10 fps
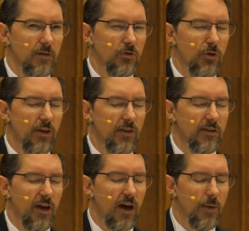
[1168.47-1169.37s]
So that the
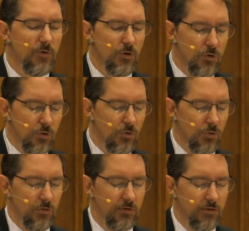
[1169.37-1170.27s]
time you
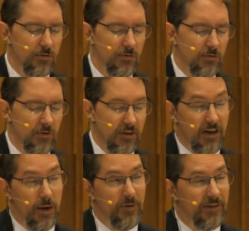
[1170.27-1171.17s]
use, the
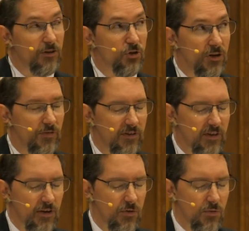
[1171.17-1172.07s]
time it's, I shouldn't even
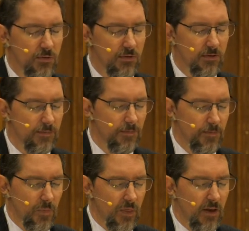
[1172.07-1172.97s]
say use,
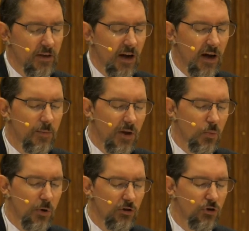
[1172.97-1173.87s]
the time
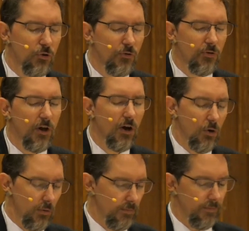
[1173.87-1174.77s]
in which you
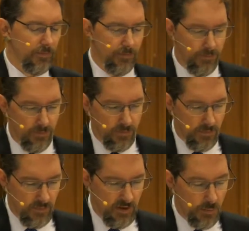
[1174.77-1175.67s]
flow,
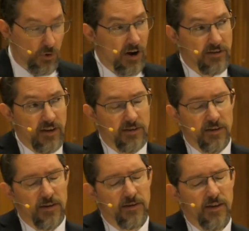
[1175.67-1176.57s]
and the
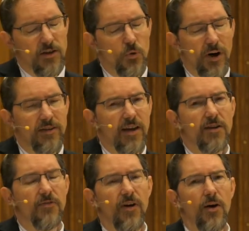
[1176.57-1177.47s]
processes that you
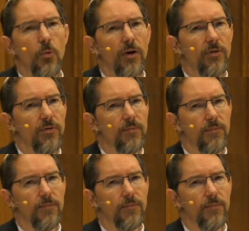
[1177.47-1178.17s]
identify with,